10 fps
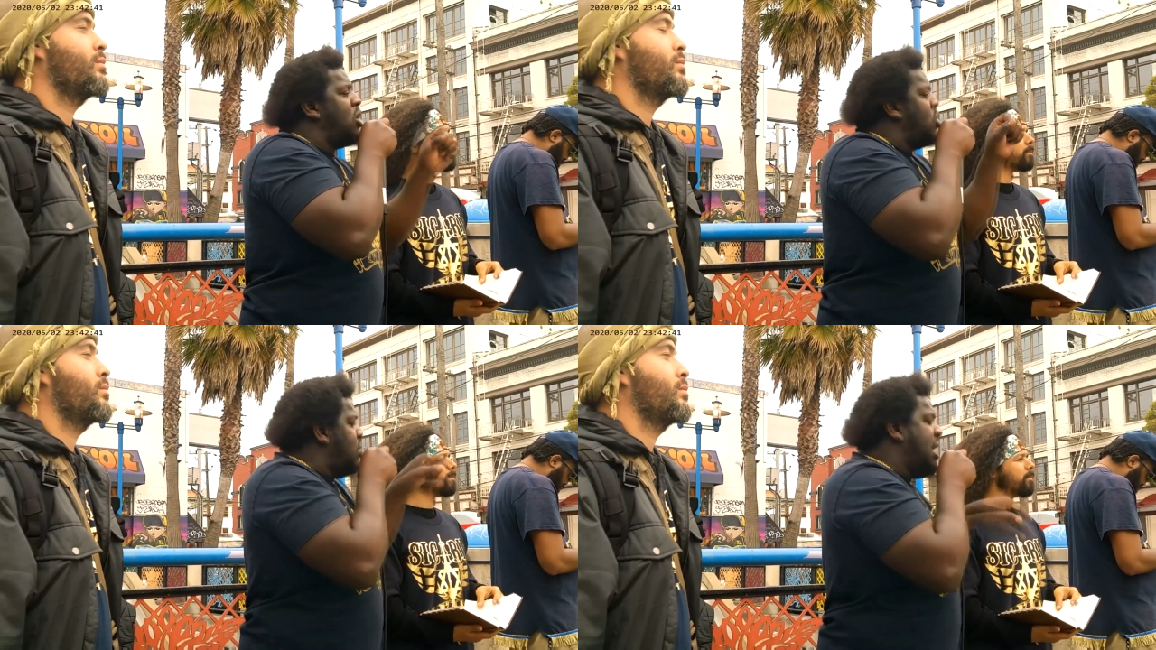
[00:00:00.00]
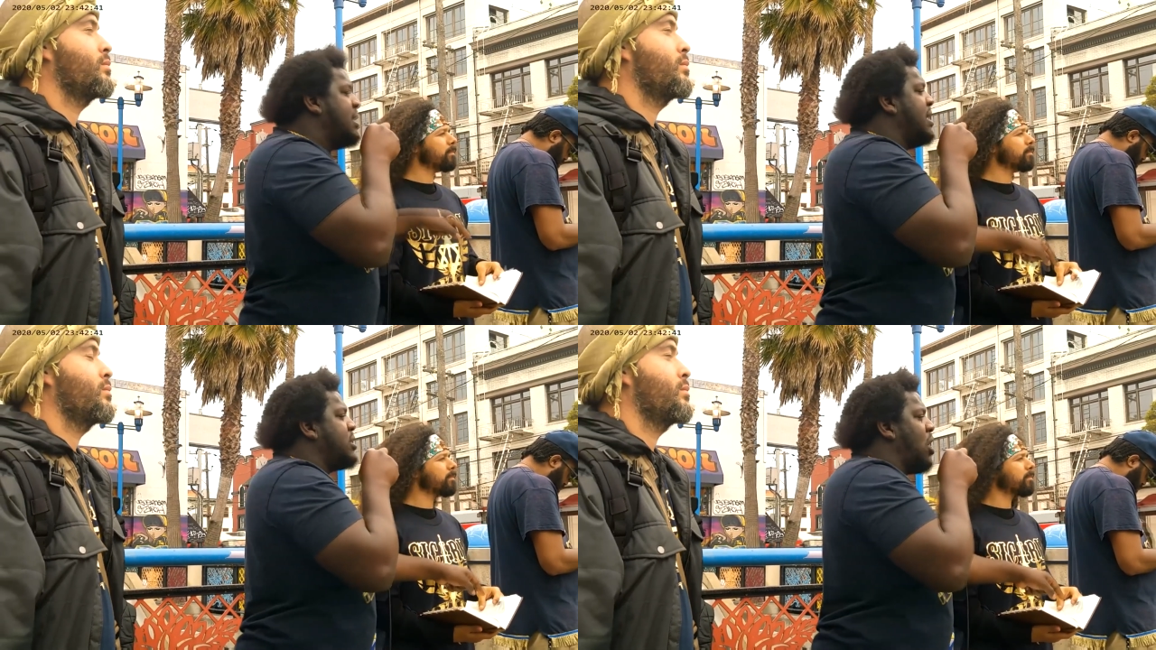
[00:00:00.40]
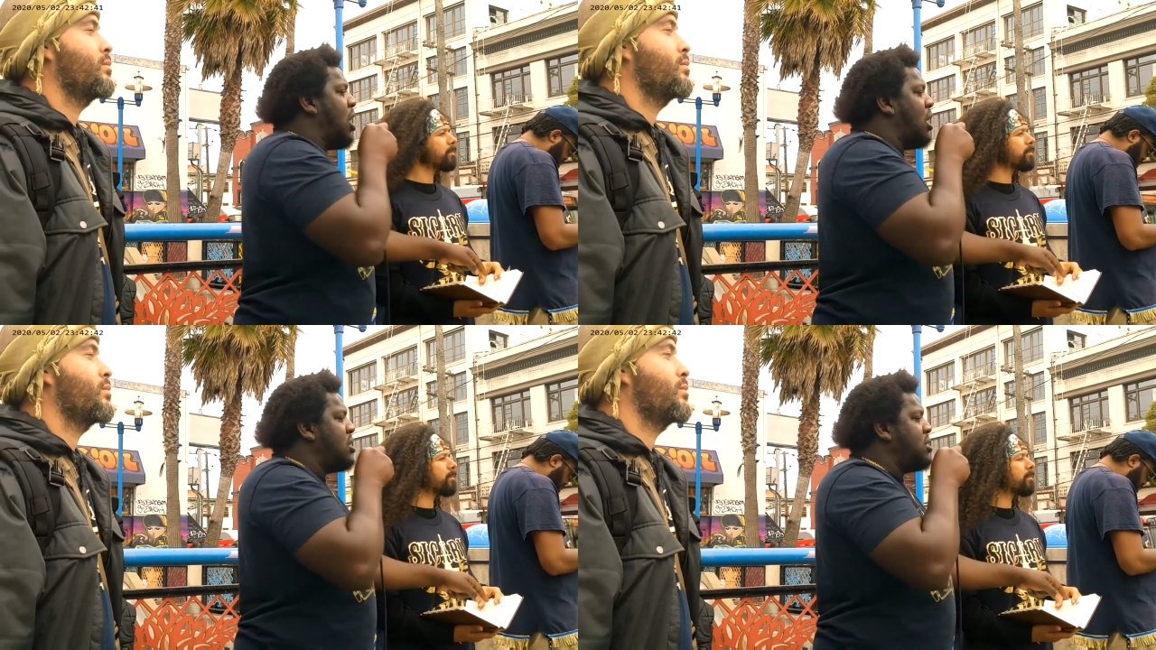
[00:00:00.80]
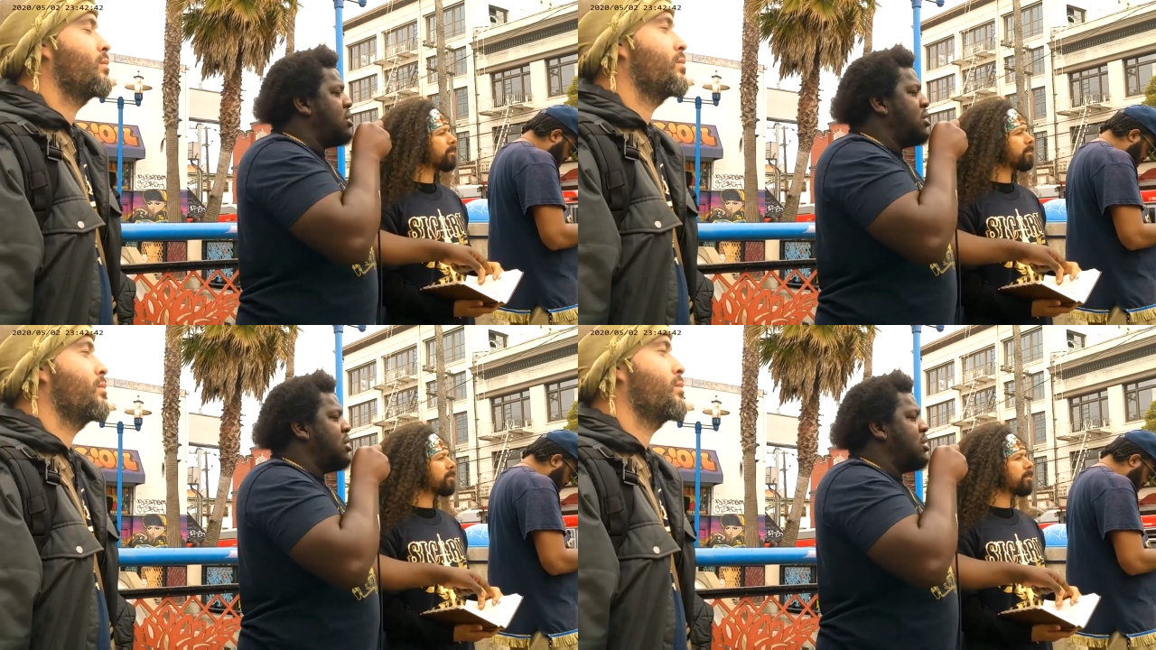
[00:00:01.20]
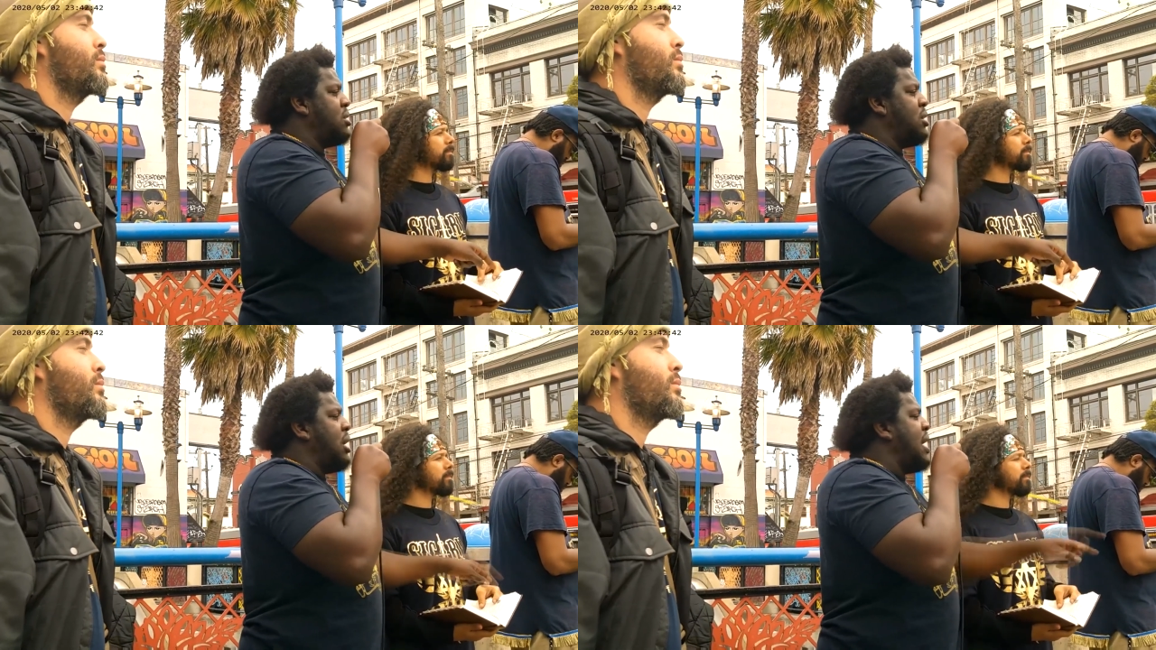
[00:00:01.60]
Speaker 1: you need these laws.
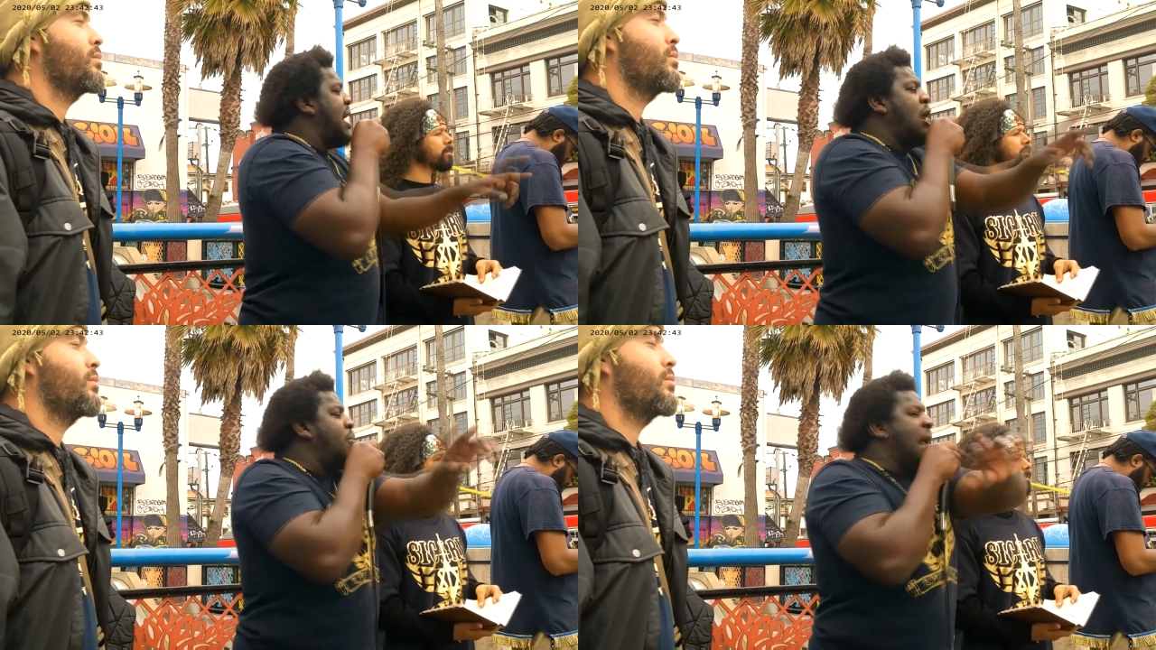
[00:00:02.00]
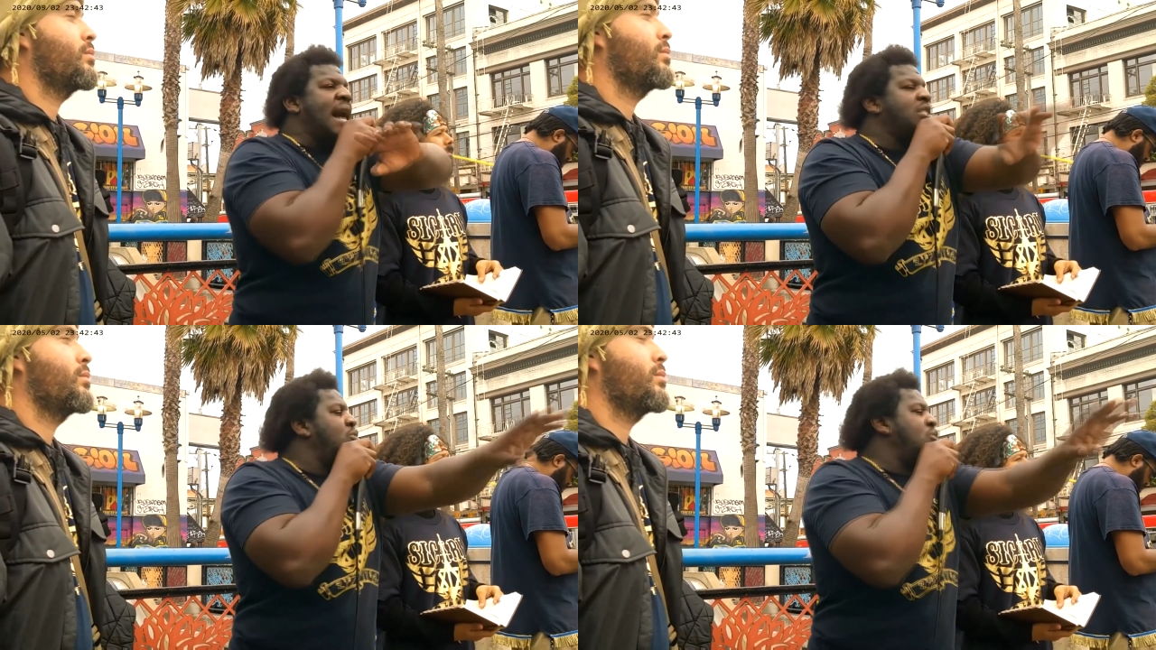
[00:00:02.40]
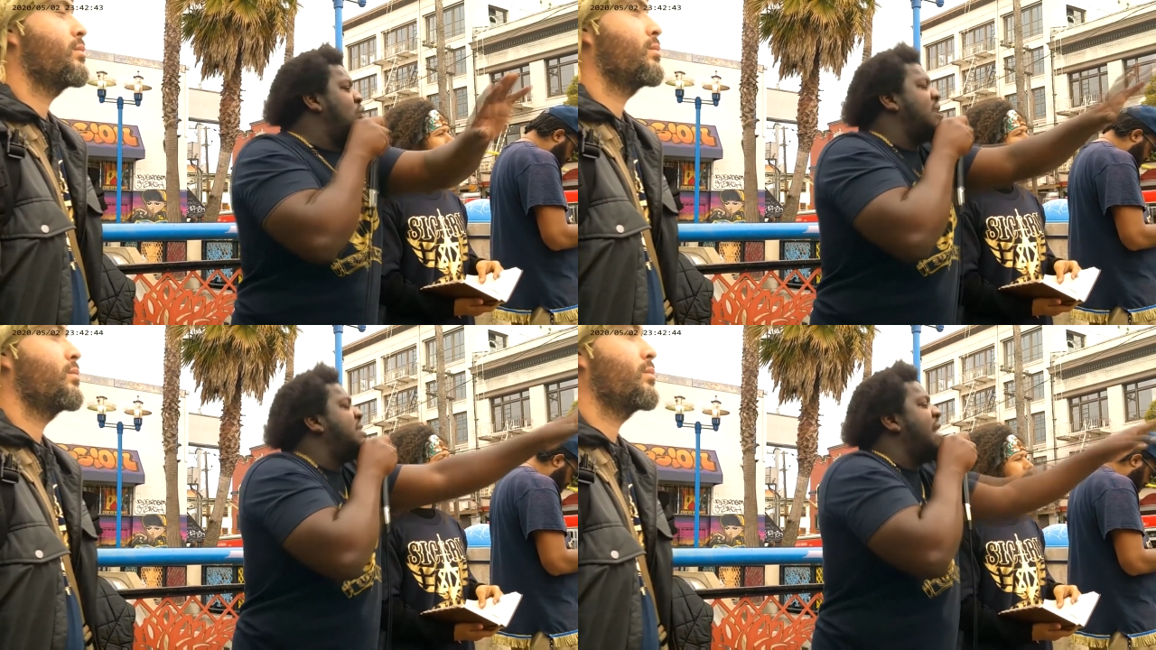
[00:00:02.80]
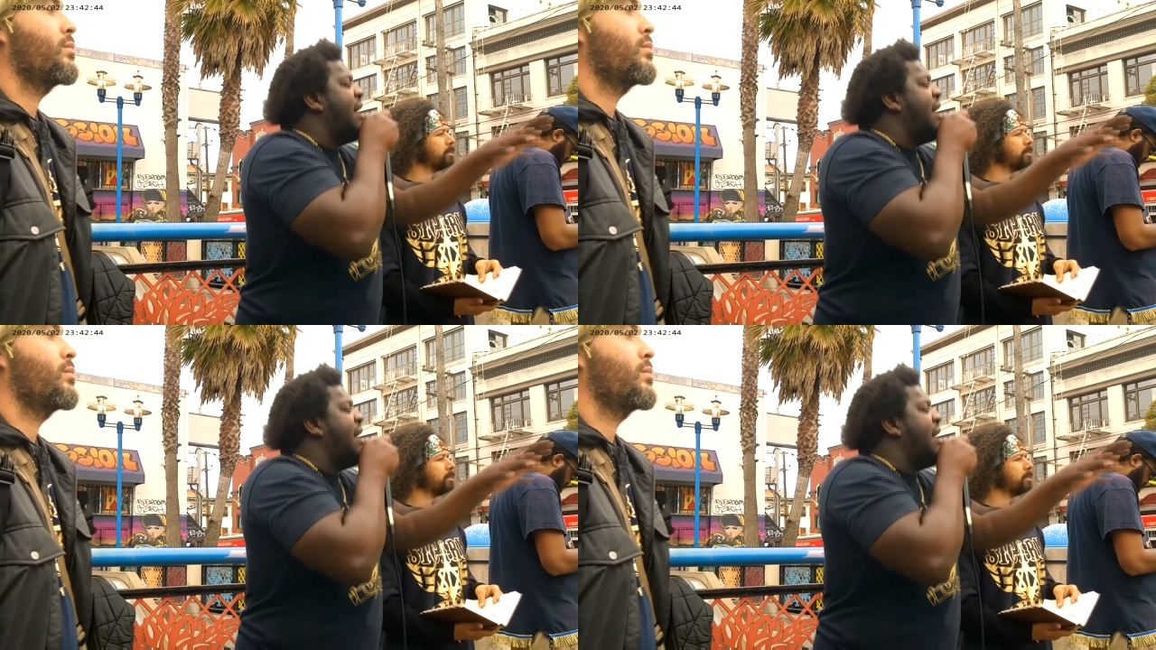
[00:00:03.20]
It'll help guide you. You can see